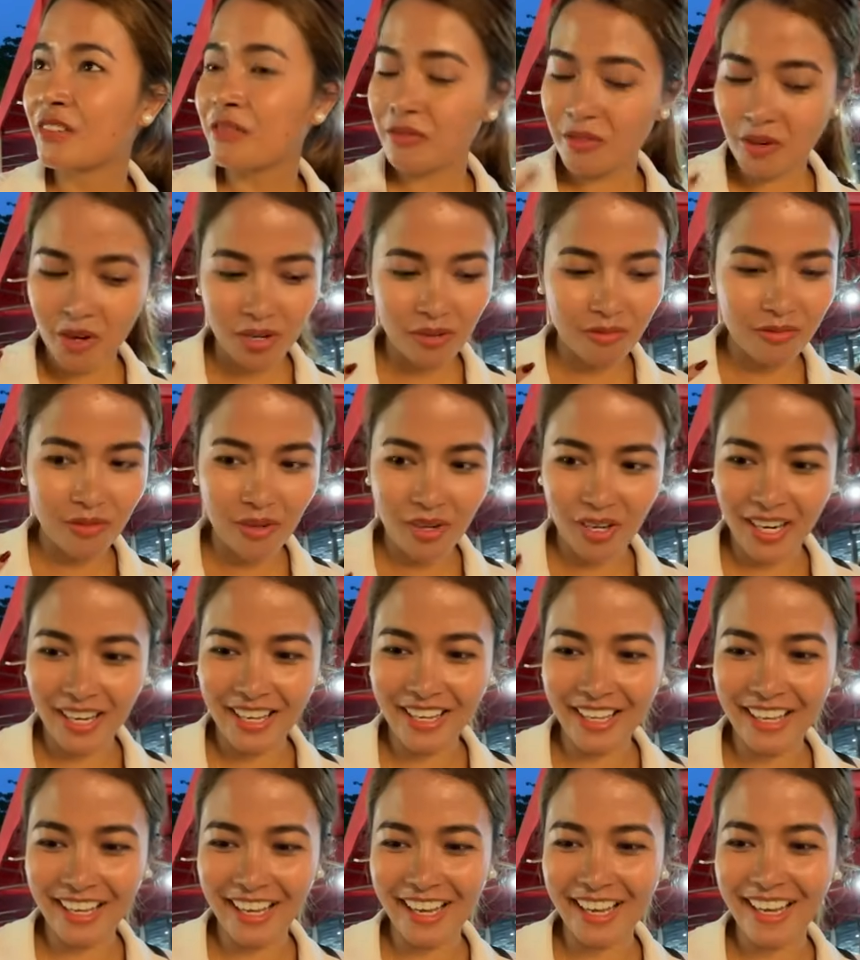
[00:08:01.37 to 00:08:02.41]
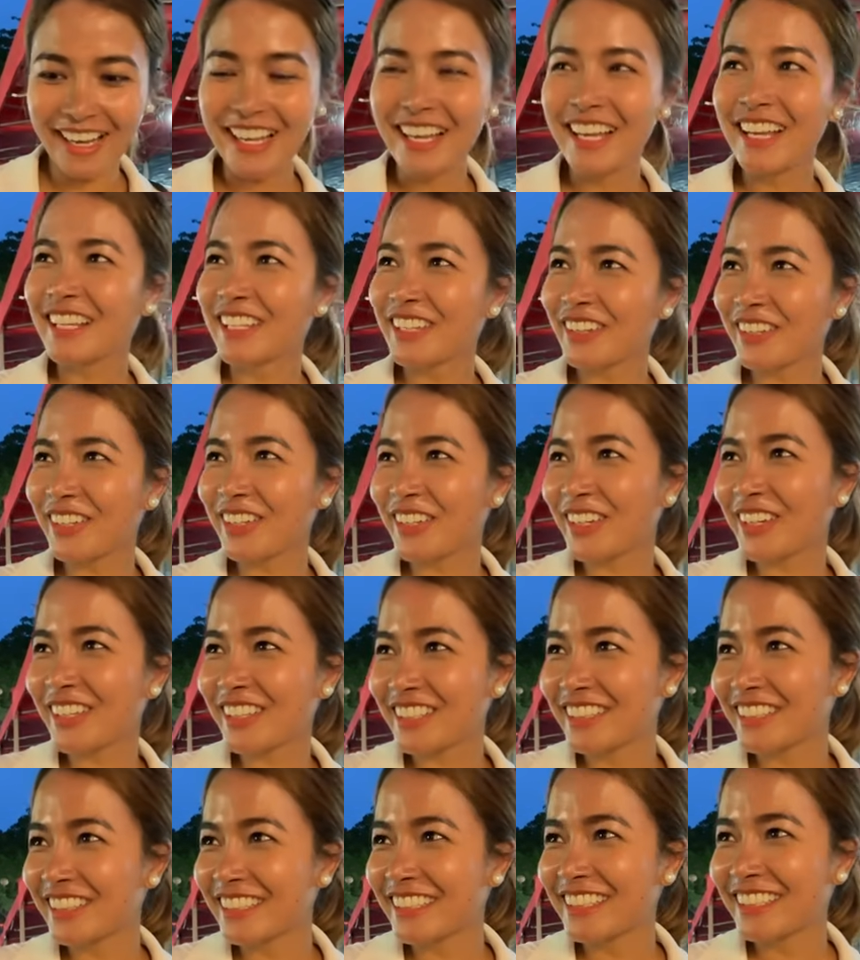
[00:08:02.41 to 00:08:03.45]
Four, four. You're
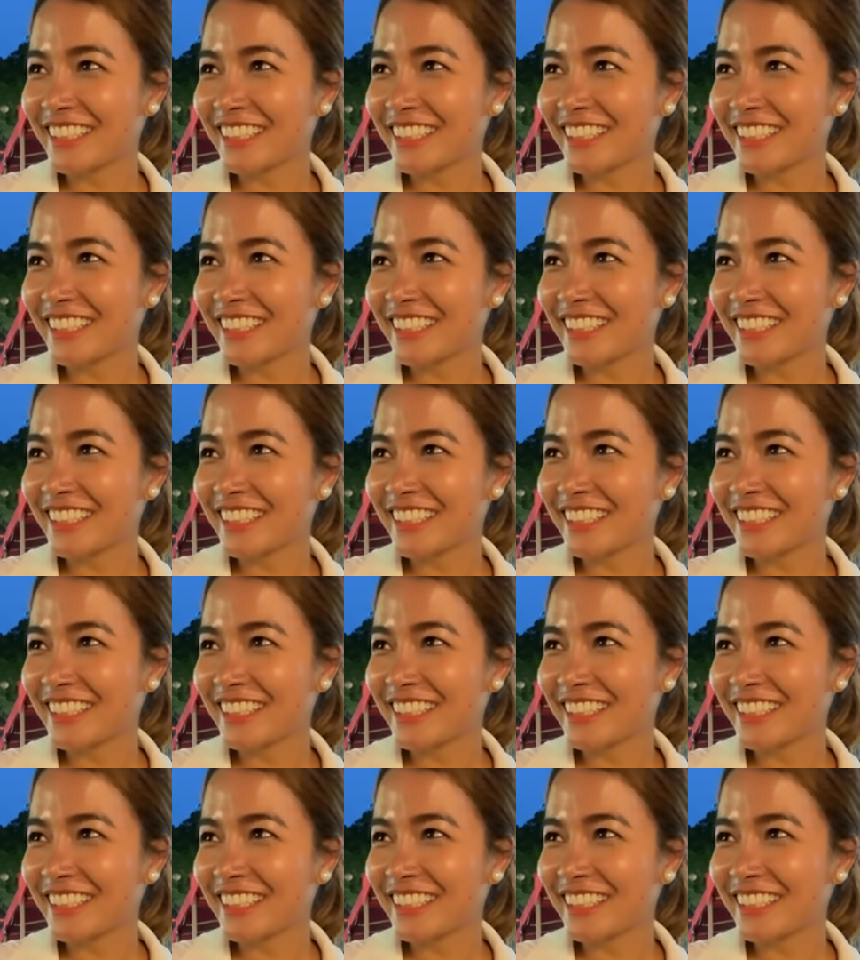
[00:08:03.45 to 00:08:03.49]
good.